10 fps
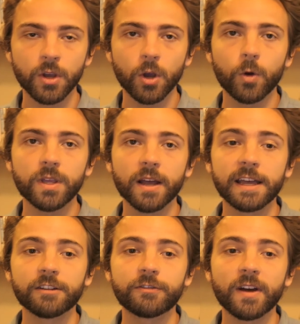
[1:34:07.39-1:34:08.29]
who yet,
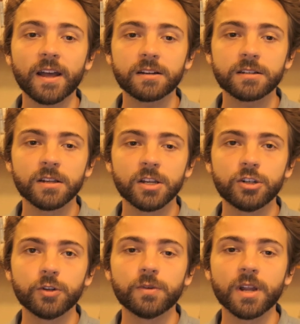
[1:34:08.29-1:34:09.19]
in effect,
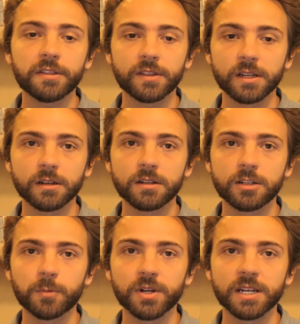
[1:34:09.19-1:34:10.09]
do nothing
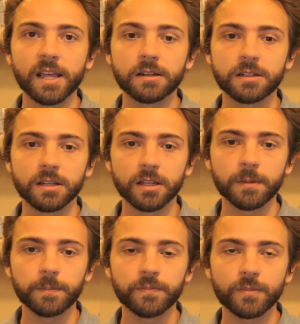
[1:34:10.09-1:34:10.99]
to put an end to
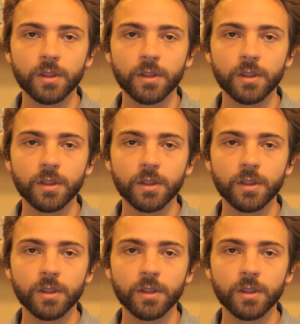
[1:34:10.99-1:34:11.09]
them,